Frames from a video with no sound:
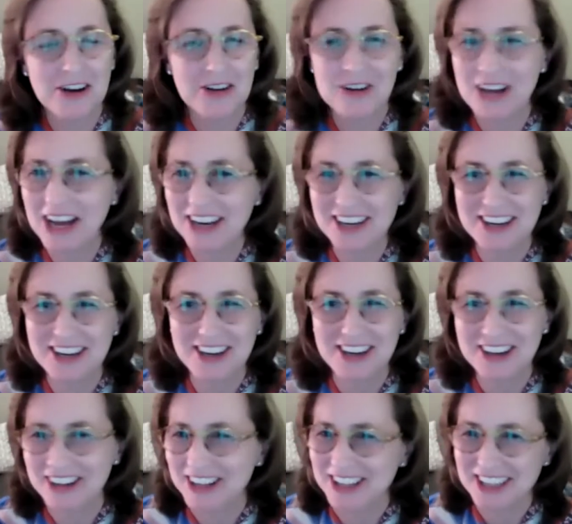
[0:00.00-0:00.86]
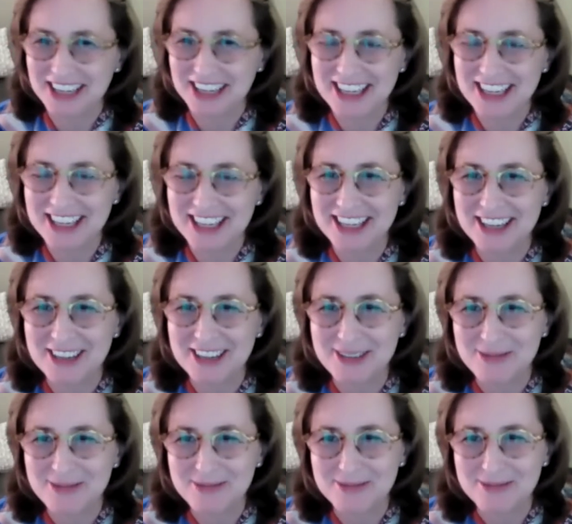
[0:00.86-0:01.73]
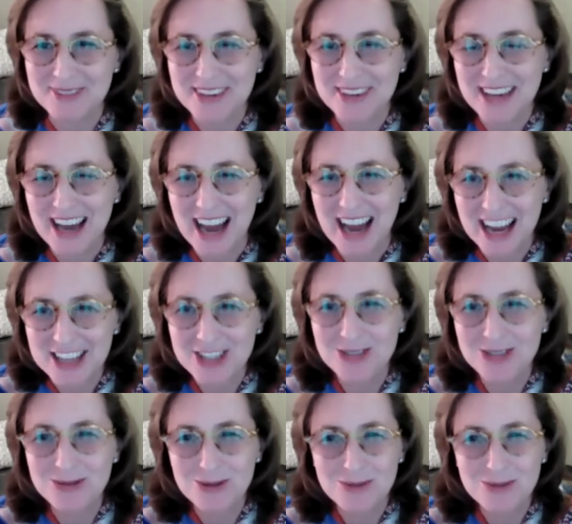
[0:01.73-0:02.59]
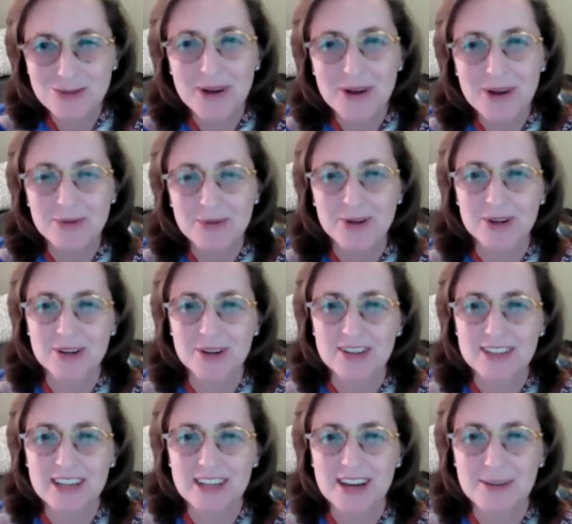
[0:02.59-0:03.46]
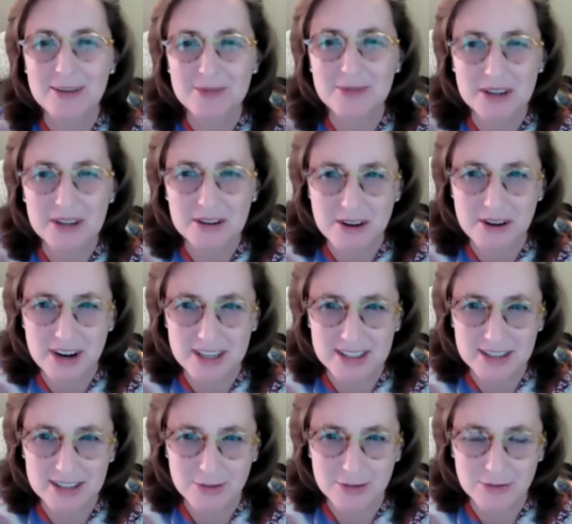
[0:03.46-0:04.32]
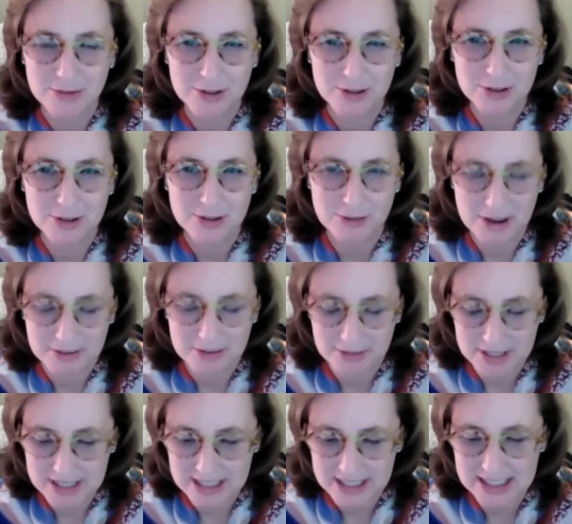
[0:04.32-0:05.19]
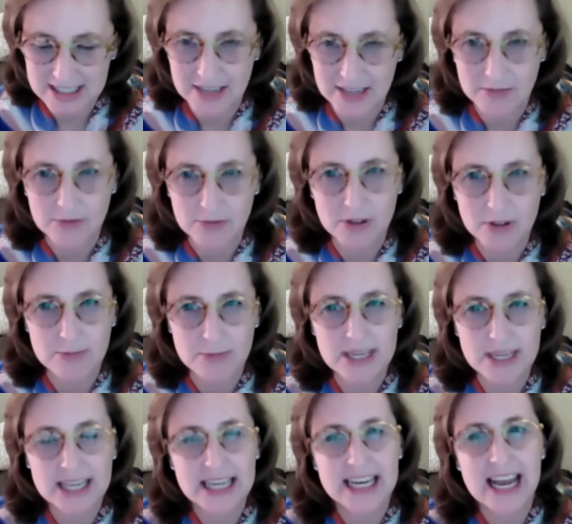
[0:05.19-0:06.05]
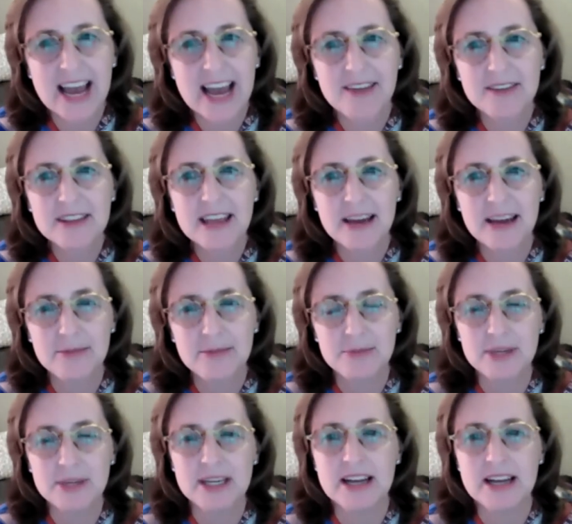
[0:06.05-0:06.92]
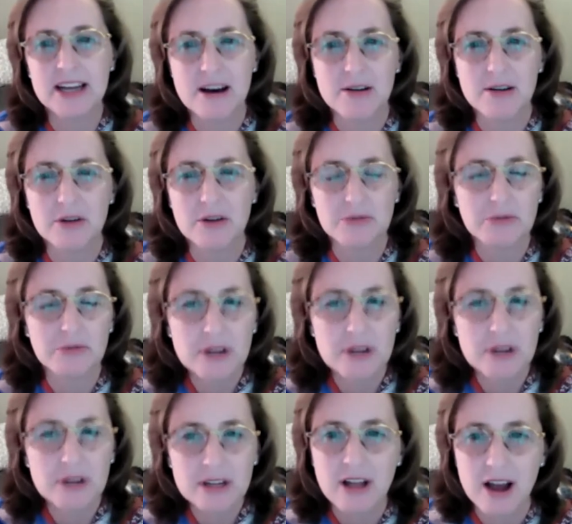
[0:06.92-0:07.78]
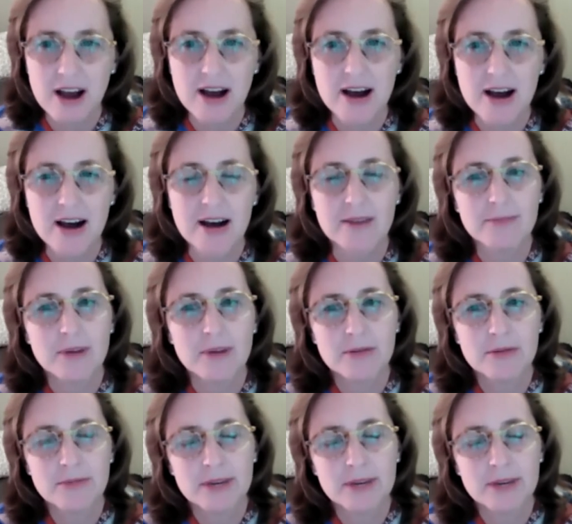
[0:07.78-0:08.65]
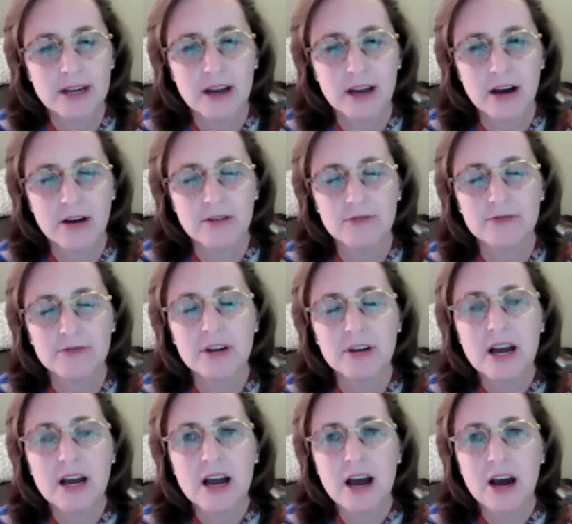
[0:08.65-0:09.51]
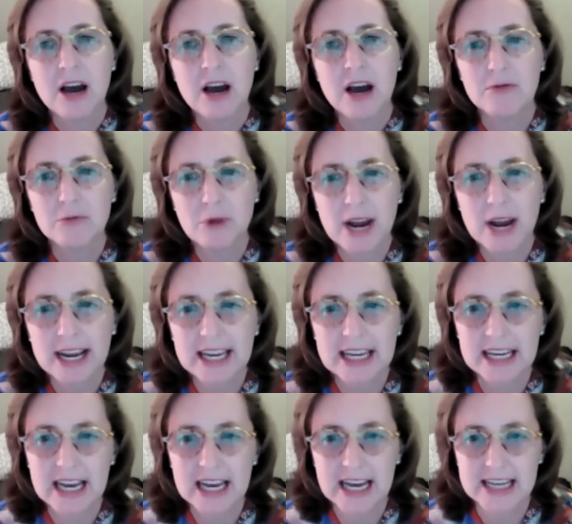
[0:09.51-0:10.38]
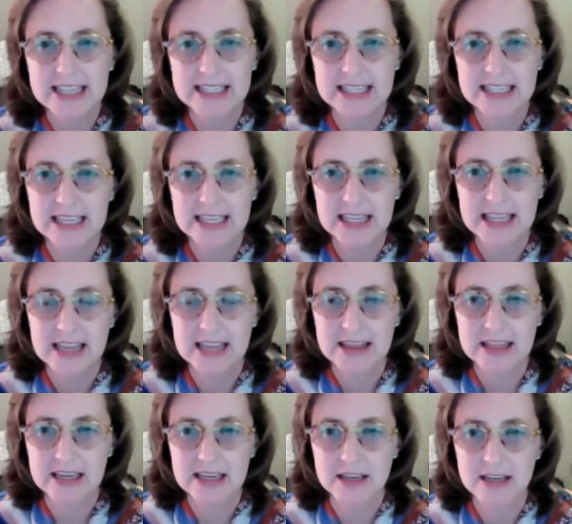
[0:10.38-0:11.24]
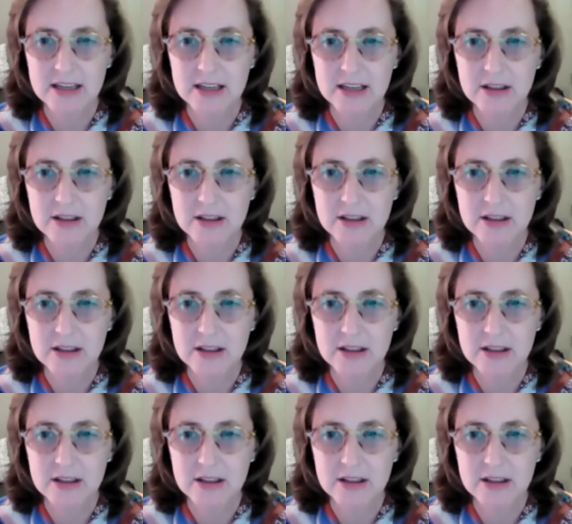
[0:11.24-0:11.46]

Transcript: not at all. It. Um, I do remember coming across the first reference to Siegfried Bing and having that be an, a real aha moment of of recognizing that the